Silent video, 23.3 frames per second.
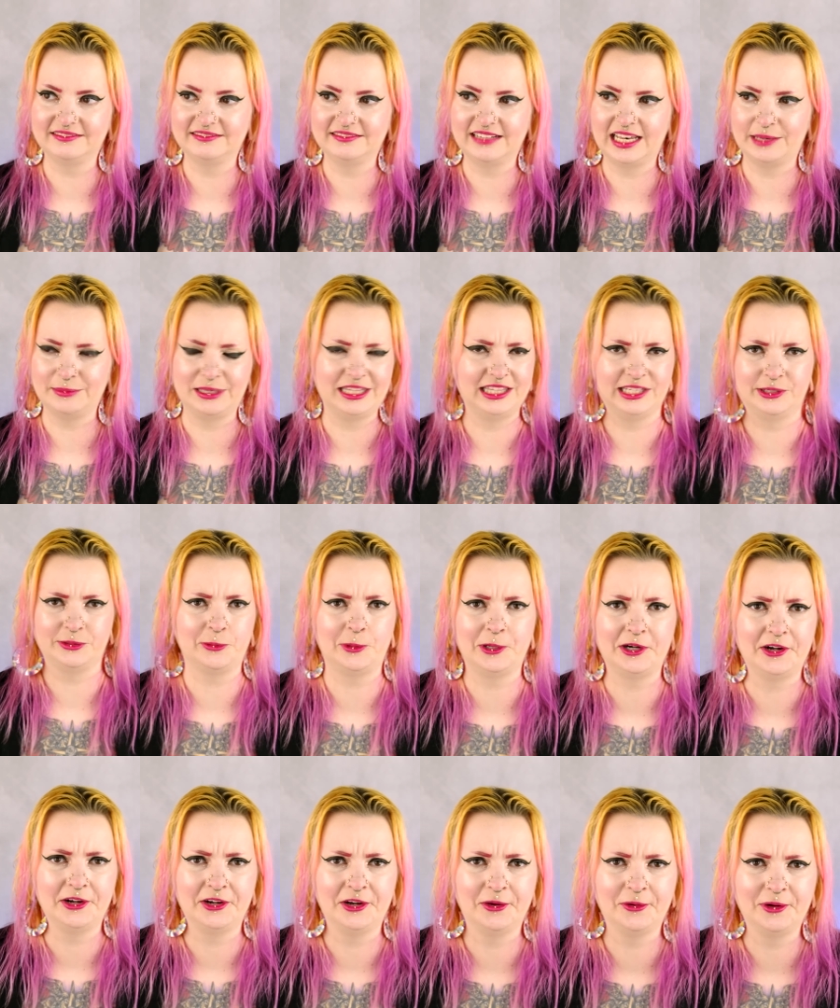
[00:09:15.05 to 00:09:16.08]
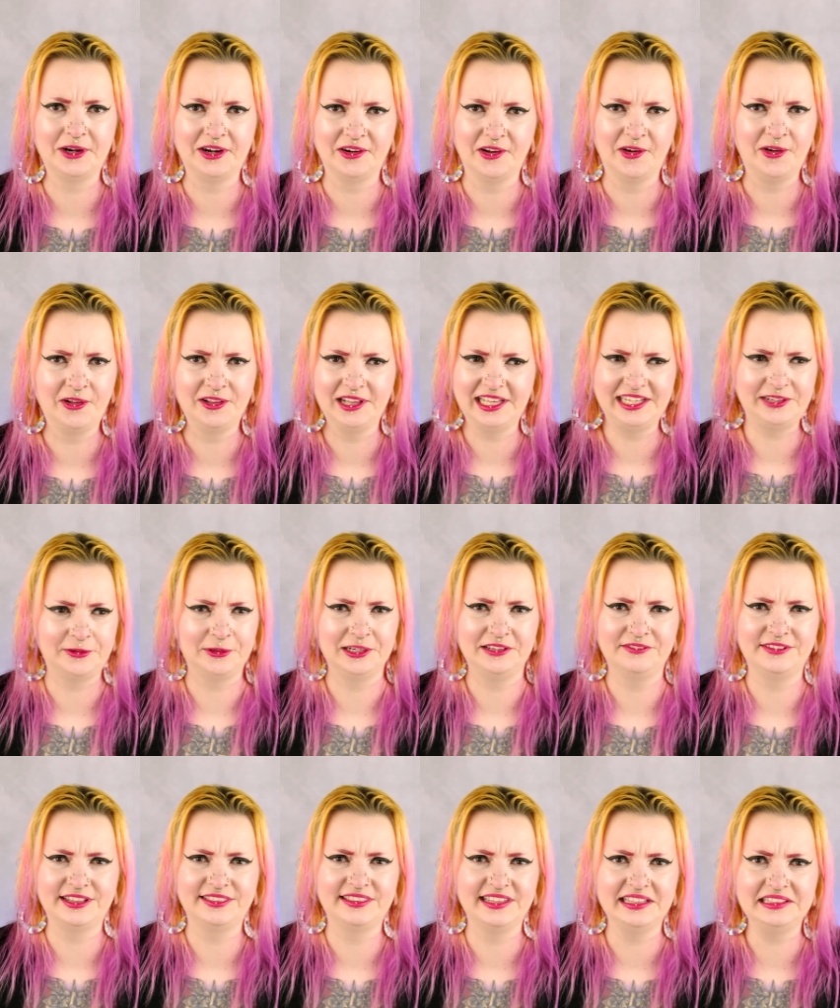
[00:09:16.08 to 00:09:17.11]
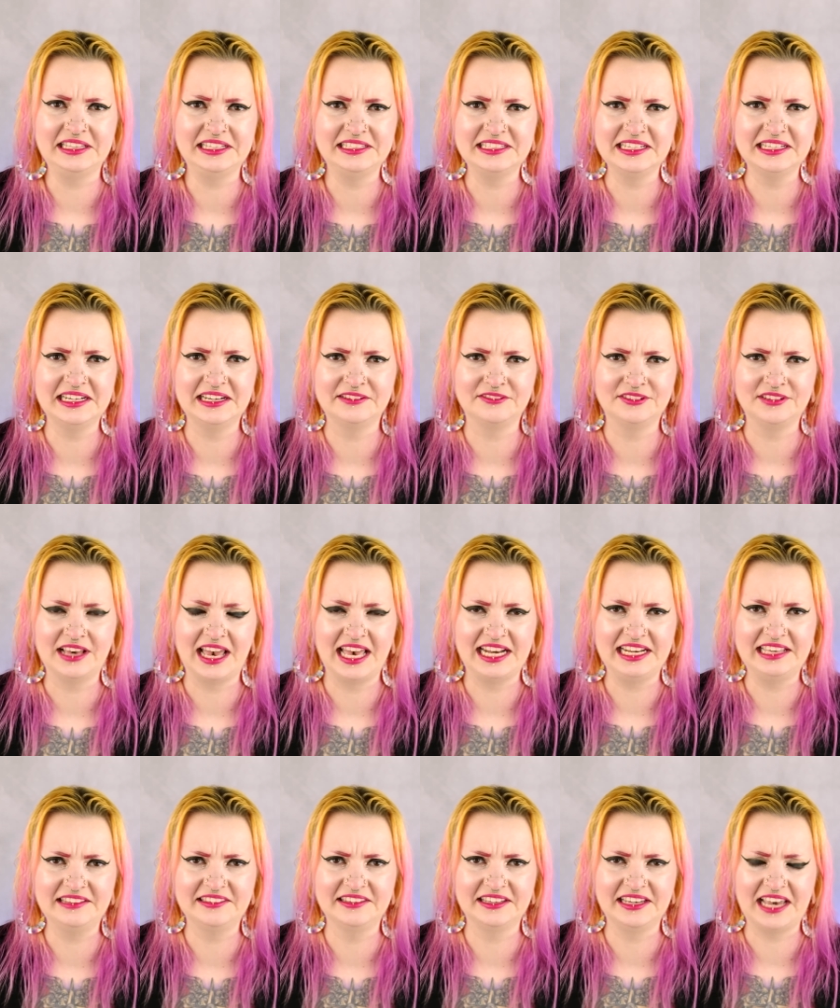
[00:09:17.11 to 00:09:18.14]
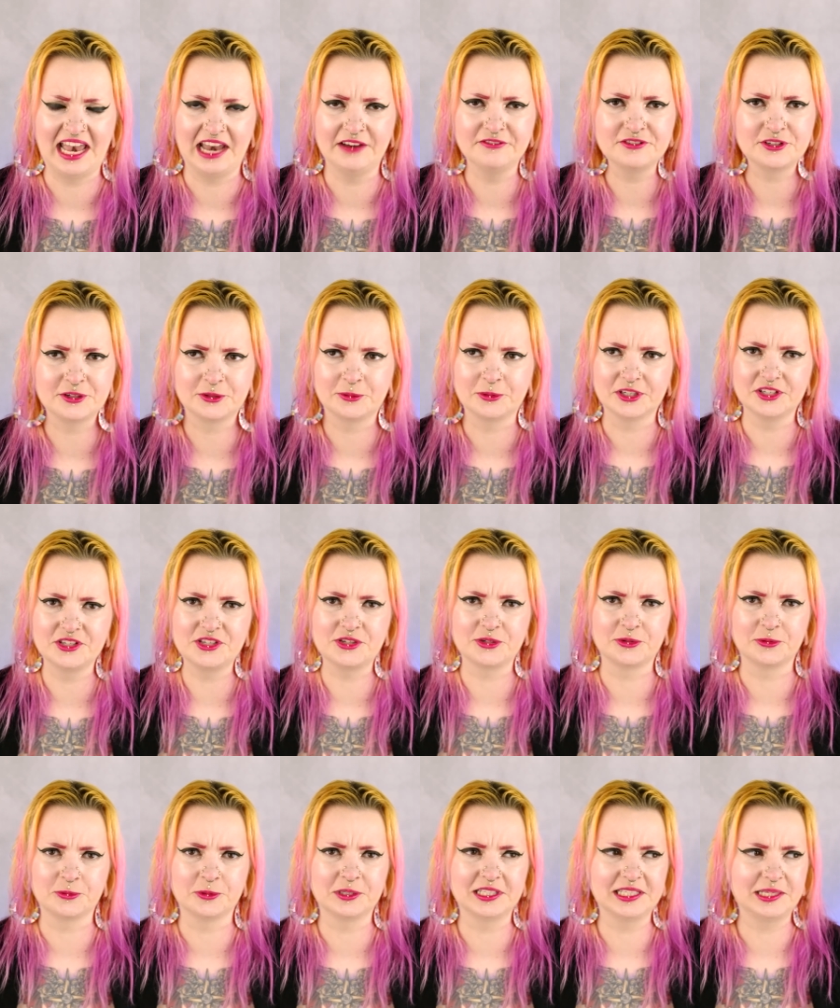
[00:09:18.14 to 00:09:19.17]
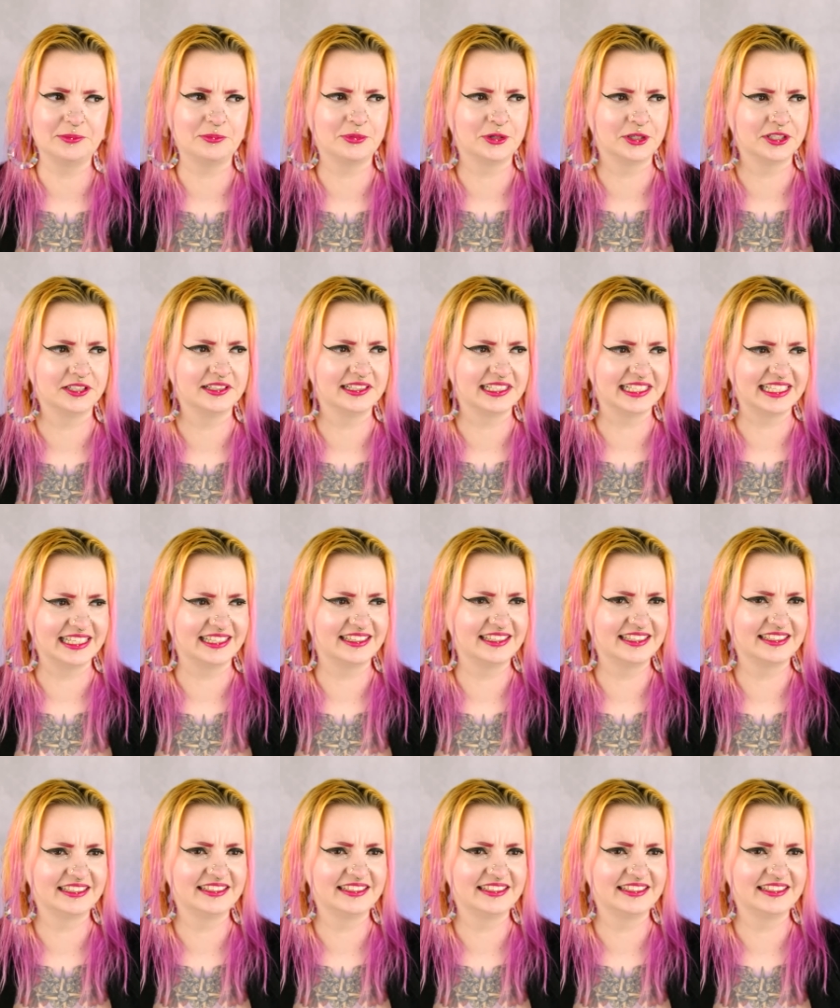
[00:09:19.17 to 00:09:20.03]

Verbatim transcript: I mean, they weren't known at all. I don't even think they did anything afterwards, so it really put like,